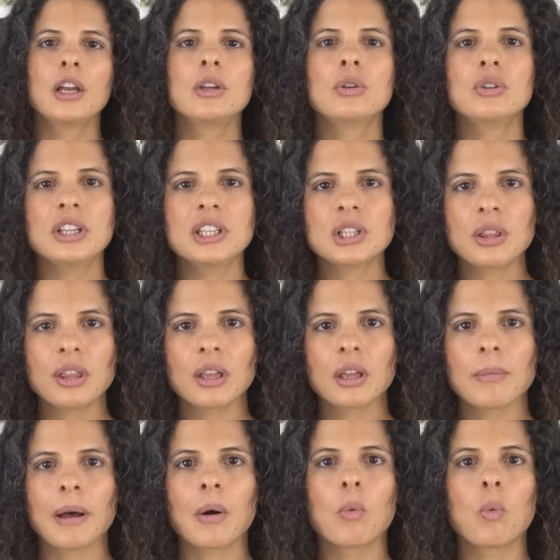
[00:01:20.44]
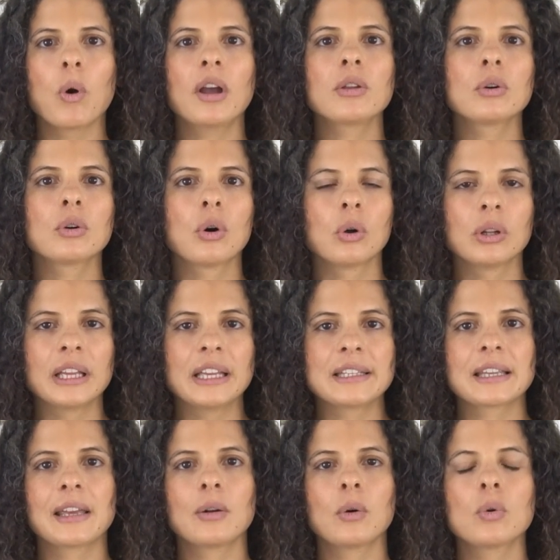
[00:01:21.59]
You need to think about what your goal is
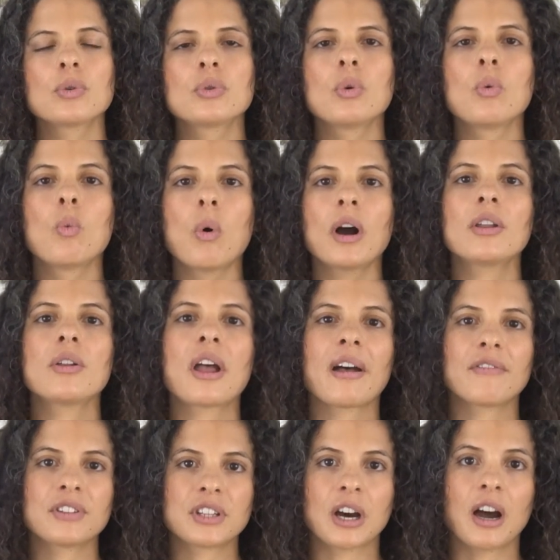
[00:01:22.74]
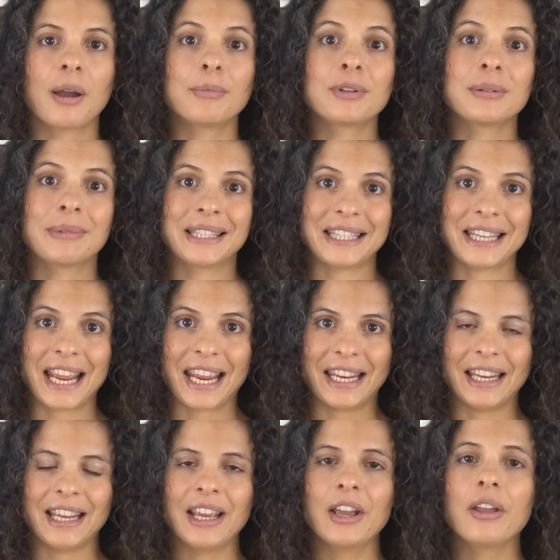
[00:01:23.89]
and also what you have time to maintain.